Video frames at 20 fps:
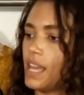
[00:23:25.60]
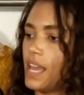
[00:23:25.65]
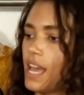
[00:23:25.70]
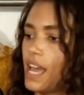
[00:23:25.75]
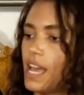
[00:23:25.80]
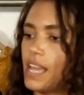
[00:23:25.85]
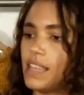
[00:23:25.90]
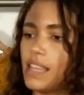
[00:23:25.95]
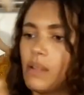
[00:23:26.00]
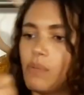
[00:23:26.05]

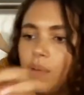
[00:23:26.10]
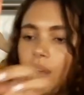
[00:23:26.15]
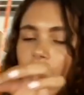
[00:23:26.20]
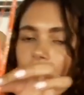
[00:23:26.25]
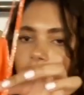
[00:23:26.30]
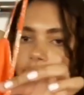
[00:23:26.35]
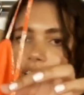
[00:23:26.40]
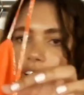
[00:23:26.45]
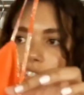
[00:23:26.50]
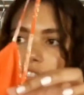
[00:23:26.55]
and then we
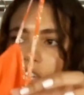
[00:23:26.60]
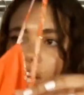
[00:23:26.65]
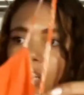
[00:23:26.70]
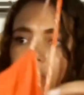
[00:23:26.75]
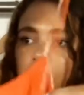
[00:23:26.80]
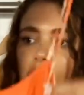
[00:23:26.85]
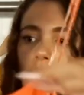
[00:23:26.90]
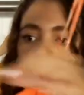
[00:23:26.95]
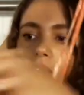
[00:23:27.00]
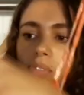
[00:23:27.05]
have an
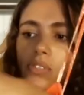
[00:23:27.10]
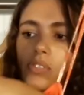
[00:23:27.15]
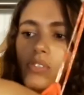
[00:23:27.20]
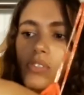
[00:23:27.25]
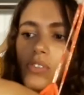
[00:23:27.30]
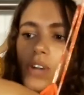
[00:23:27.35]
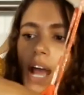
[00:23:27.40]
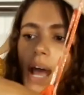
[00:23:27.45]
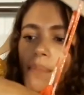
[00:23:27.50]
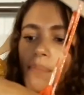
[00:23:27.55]
adjustable
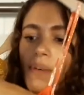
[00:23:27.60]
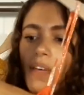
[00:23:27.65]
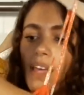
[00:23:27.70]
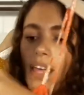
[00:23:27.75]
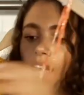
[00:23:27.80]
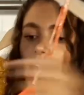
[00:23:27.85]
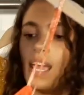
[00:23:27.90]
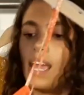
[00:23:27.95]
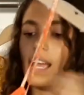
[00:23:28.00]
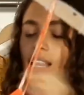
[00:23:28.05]
strap.
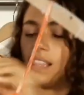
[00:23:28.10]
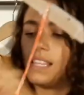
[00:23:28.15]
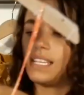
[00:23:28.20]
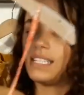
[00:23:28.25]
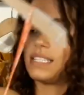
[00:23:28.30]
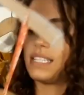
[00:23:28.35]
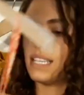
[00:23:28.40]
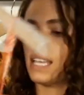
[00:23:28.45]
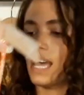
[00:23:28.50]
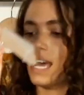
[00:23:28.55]
And
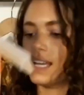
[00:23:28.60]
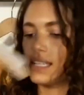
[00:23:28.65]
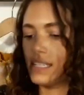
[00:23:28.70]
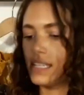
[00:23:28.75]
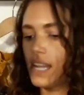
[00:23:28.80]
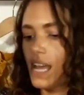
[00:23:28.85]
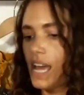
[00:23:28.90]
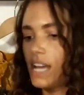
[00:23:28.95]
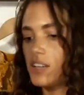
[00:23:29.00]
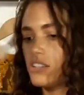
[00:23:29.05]
this has
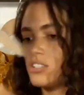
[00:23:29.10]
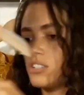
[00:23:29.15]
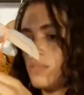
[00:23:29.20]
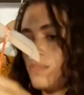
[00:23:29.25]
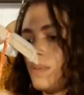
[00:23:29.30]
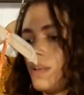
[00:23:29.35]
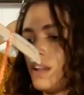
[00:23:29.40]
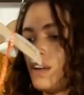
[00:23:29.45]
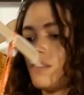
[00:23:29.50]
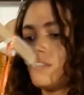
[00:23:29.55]
an extra
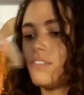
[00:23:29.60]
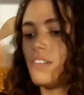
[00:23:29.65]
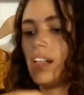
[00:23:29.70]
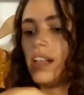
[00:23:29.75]
bit of